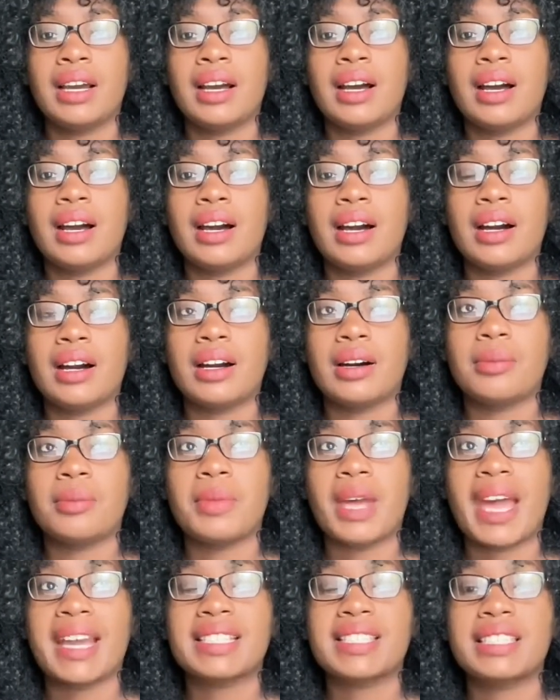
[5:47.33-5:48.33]

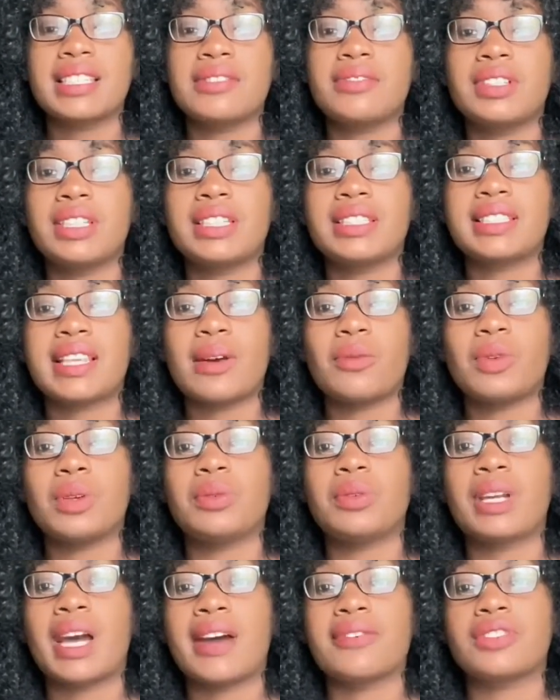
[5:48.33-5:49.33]
activities that we
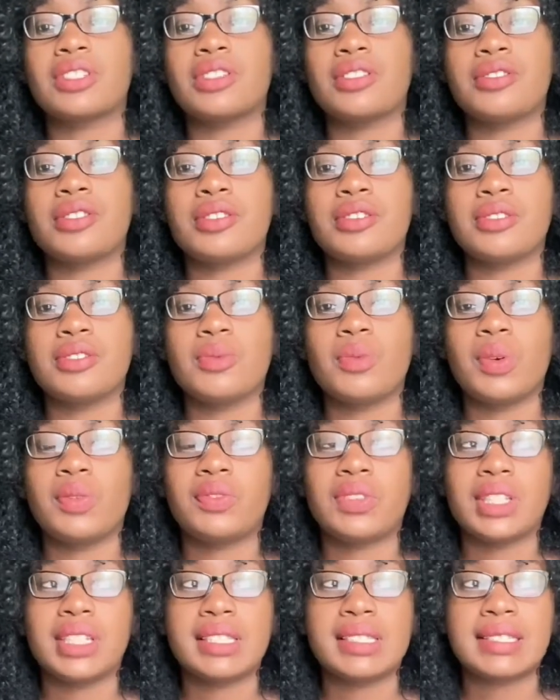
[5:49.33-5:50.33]
would have to do
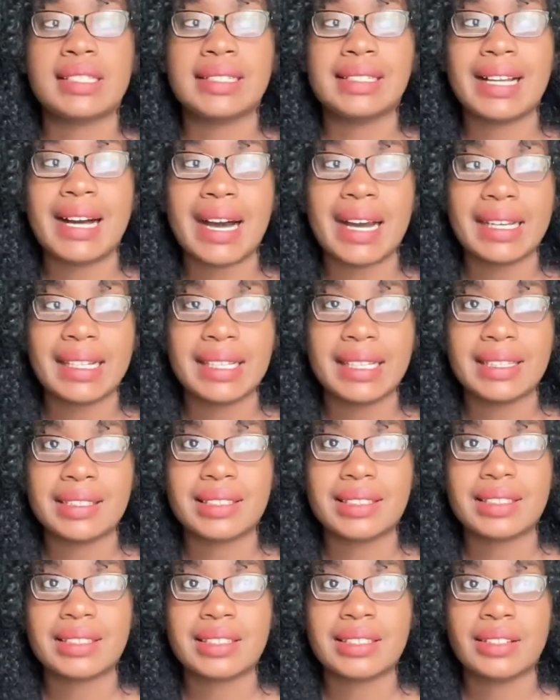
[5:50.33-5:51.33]
with these
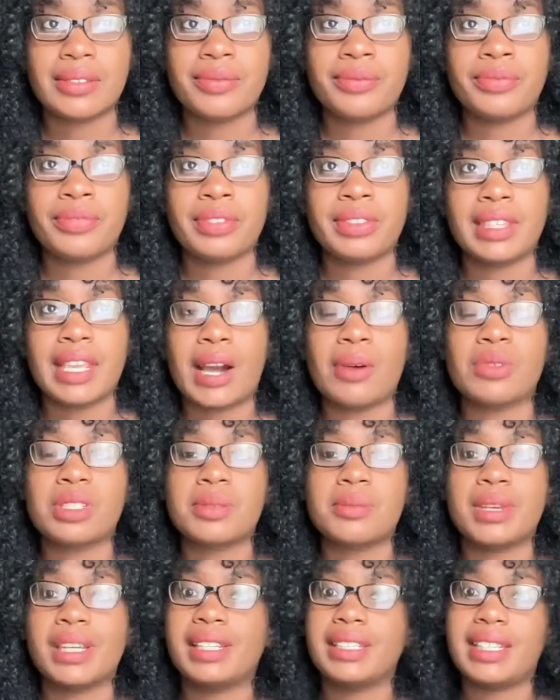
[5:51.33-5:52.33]
clients that
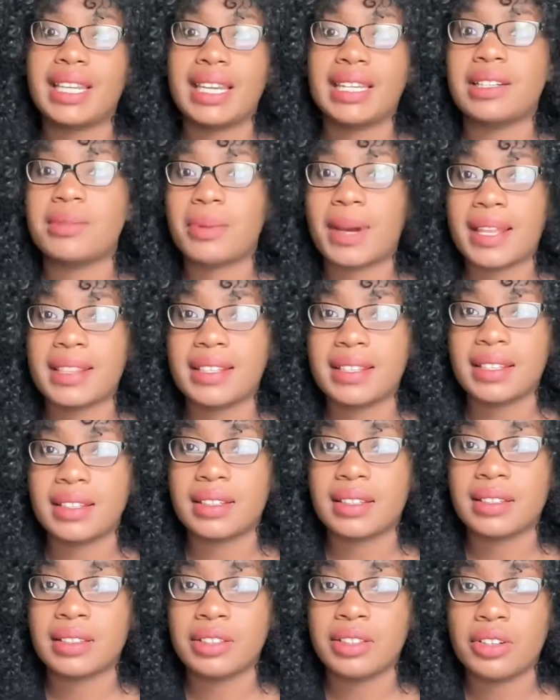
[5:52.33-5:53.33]
was mandated by
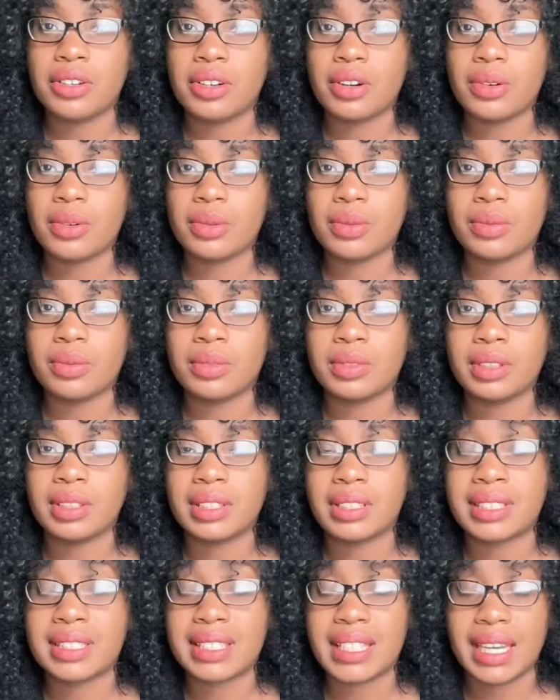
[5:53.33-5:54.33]

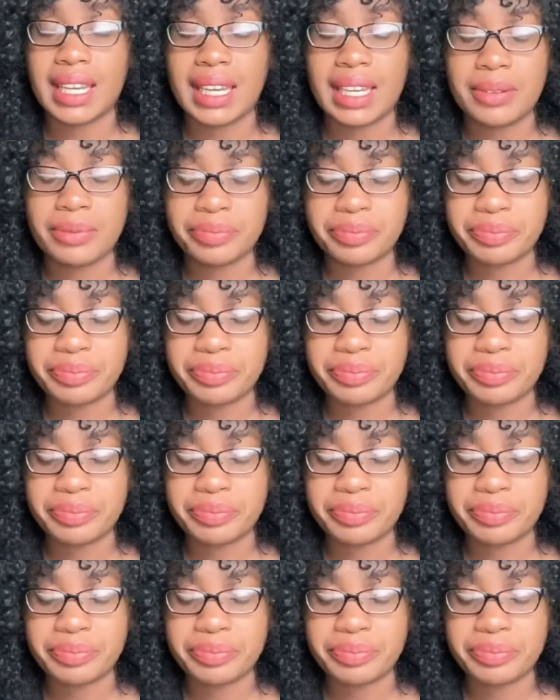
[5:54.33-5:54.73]
the state.